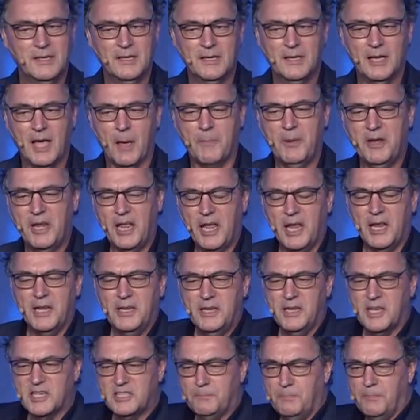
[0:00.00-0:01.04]
I mean,
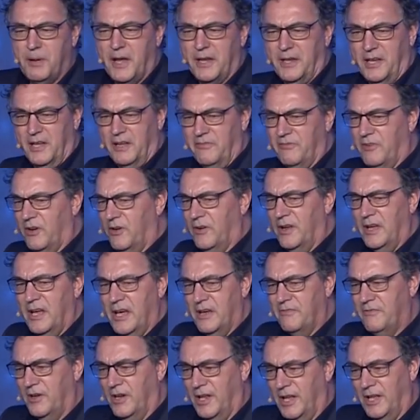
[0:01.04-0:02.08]
India is betting very
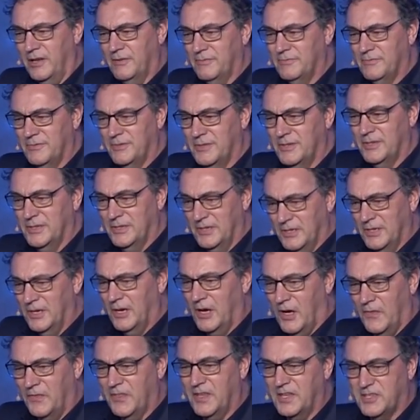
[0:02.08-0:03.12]
heavily
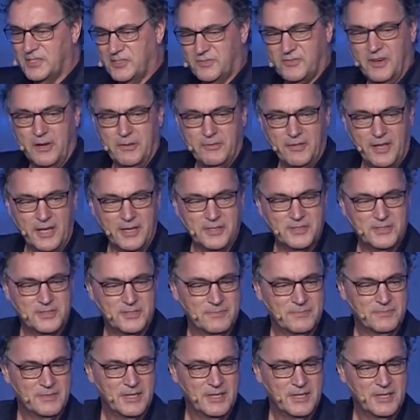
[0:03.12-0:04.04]
on these three things,